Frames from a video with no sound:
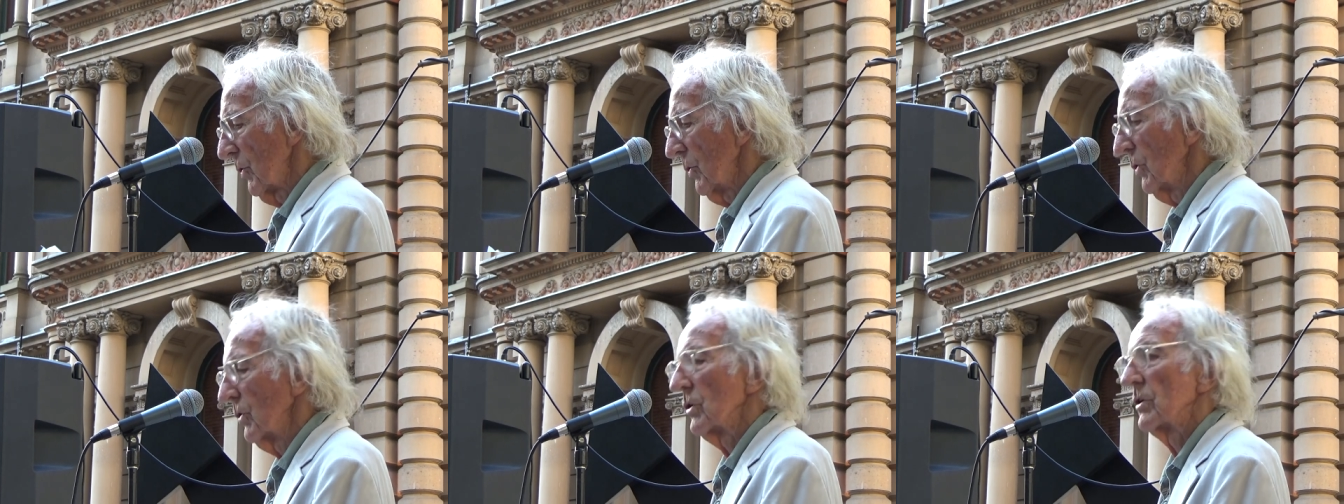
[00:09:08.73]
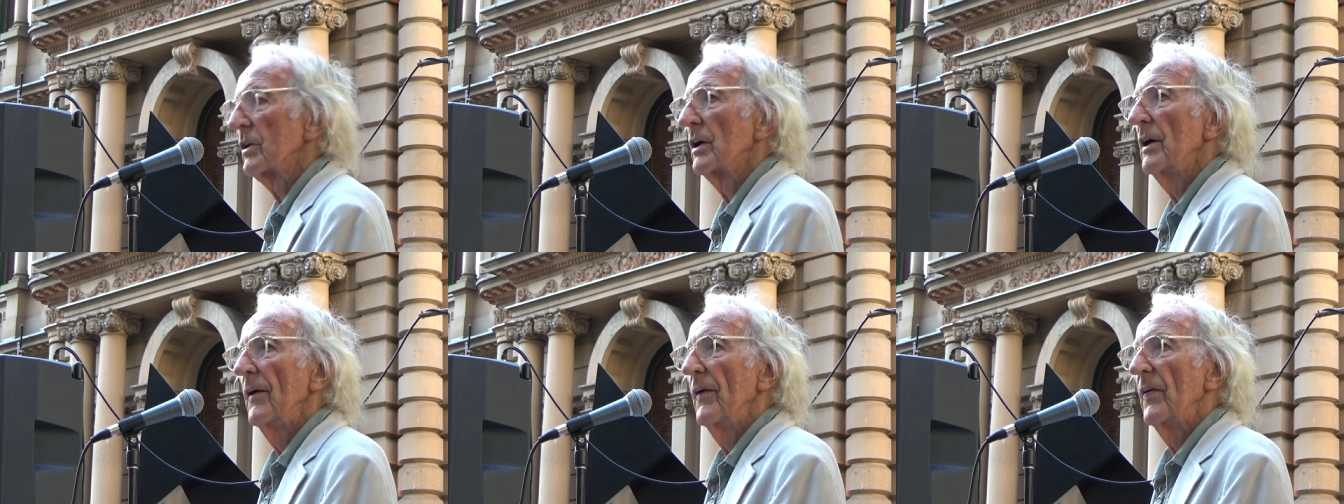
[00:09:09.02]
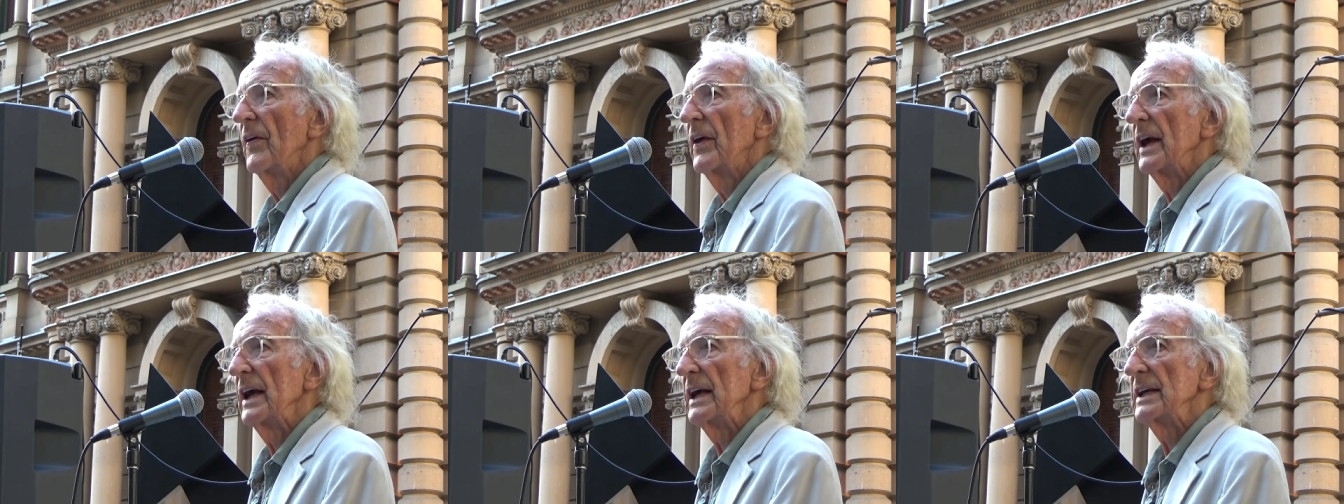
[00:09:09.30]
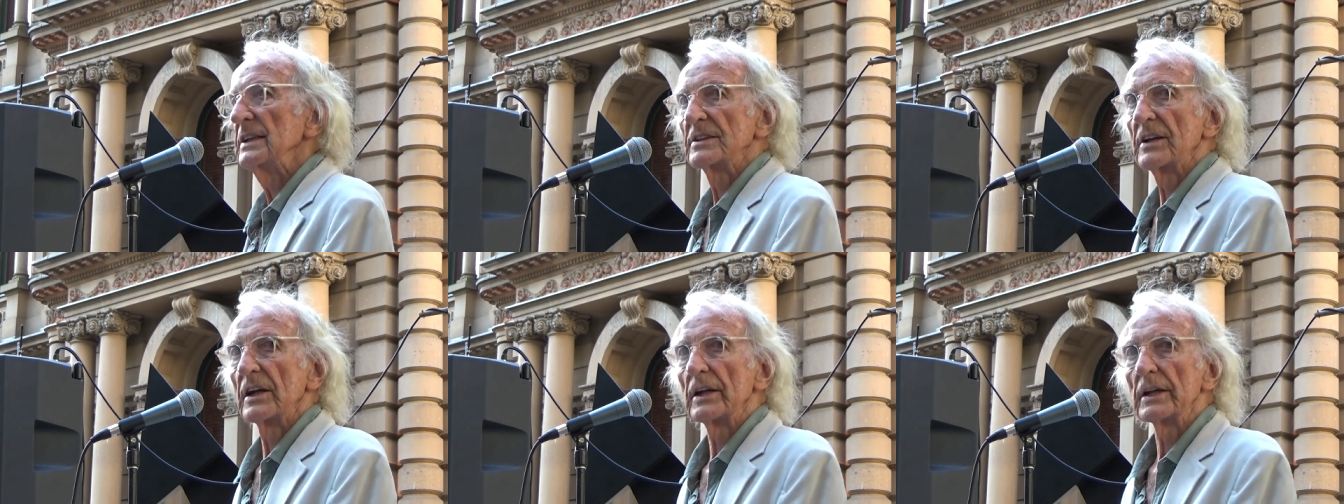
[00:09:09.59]
called
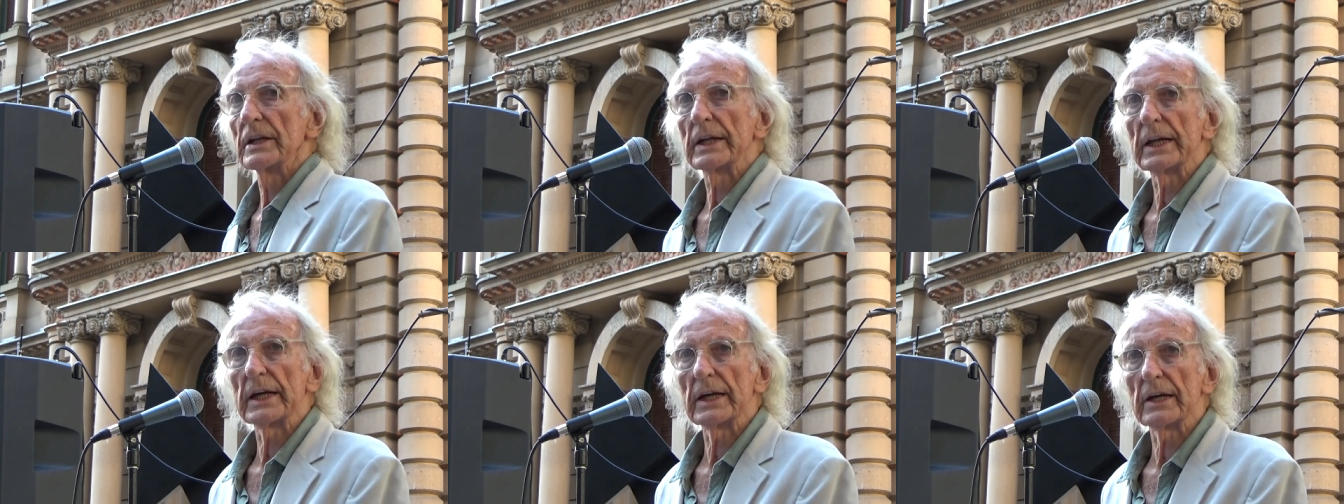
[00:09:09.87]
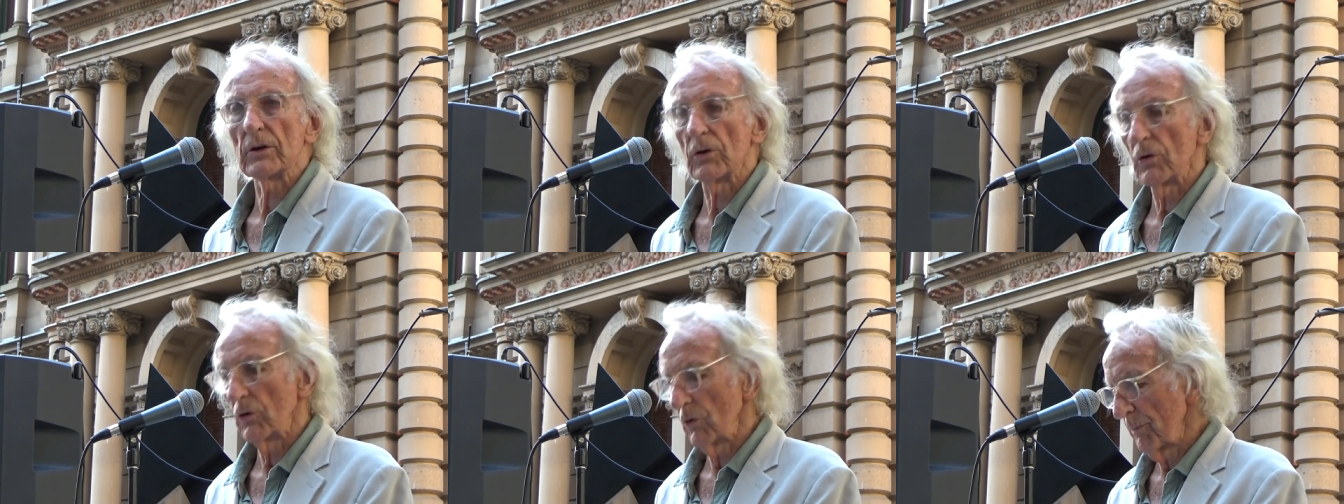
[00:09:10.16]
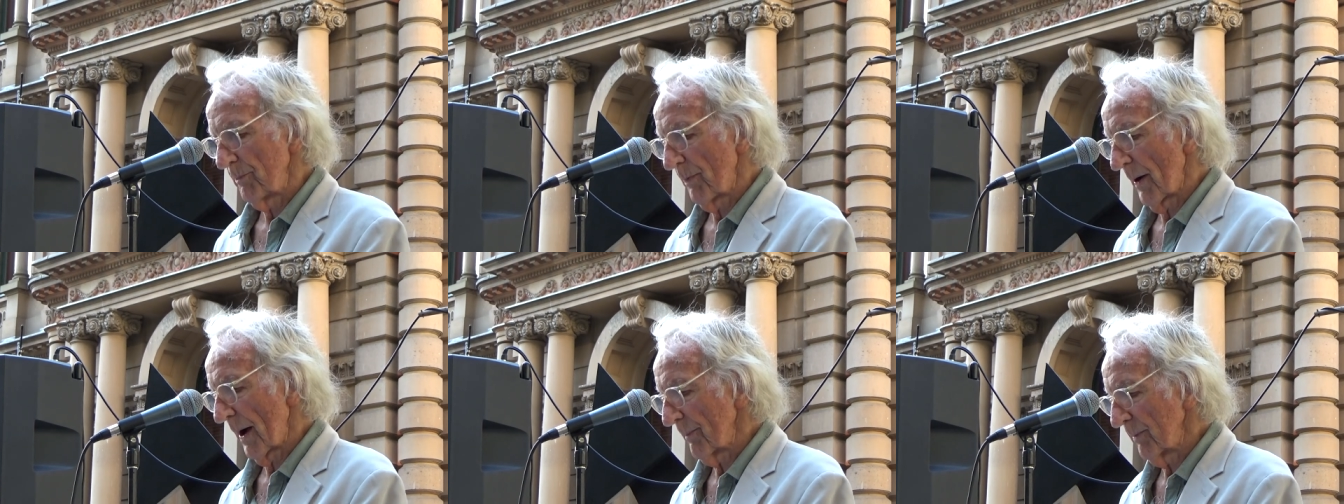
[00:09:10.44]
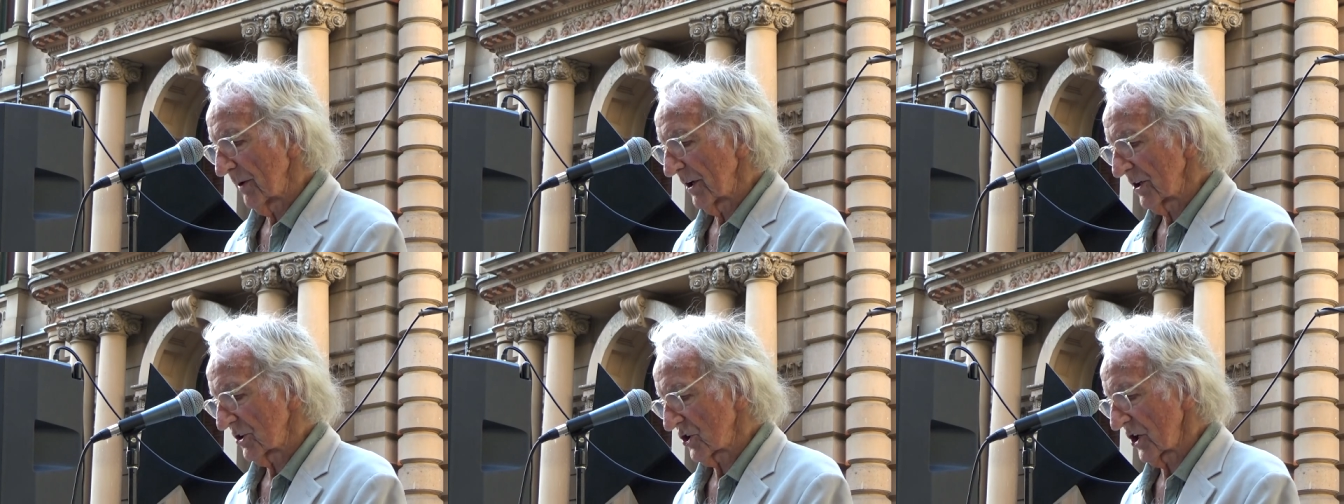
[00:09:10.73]
his illegal
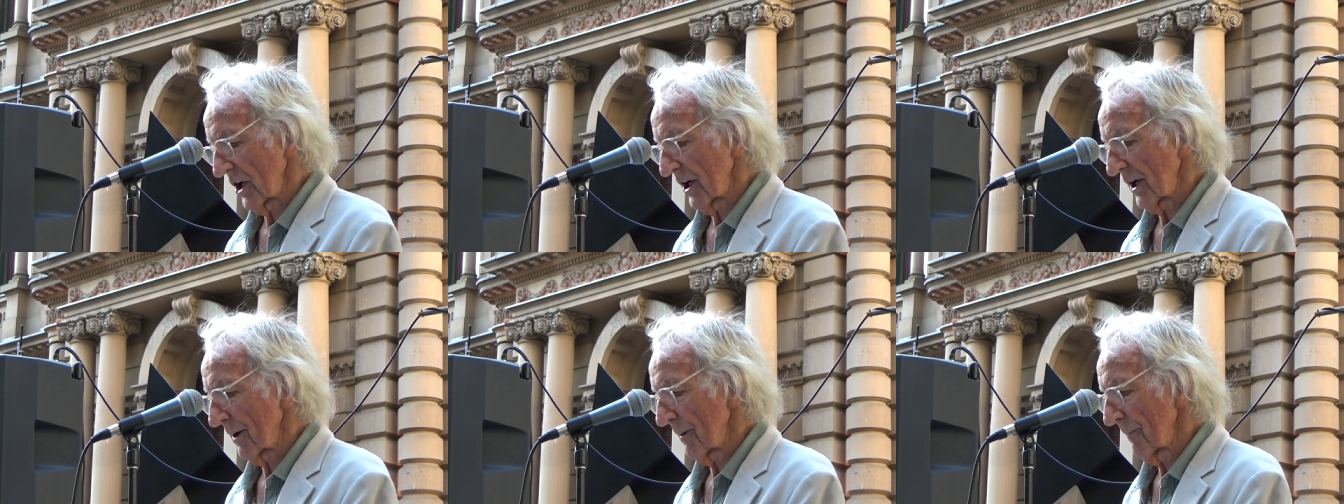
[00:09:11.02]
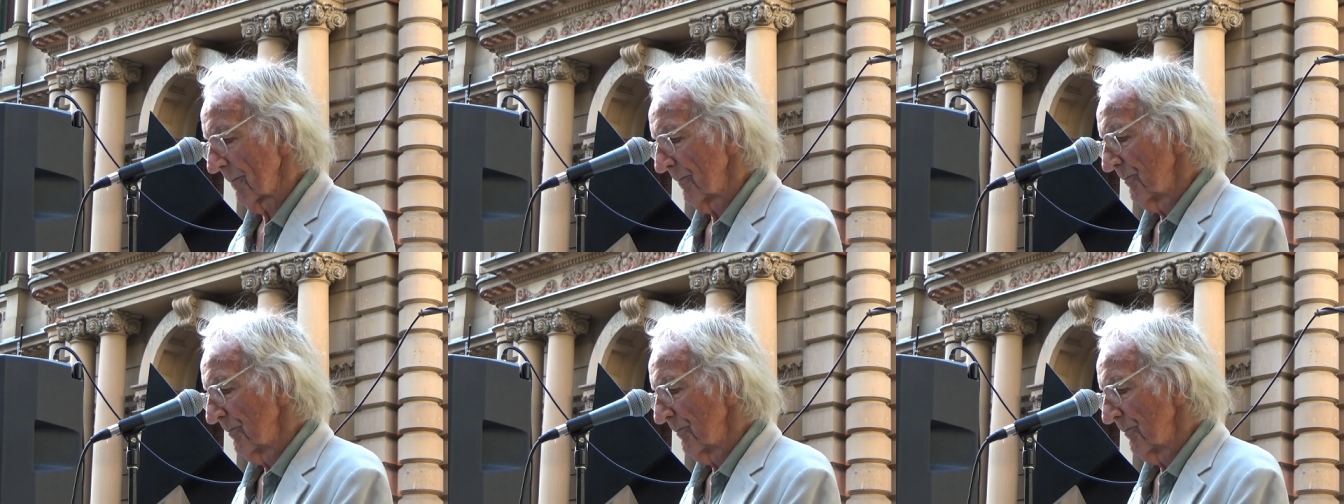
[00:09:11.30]
publishing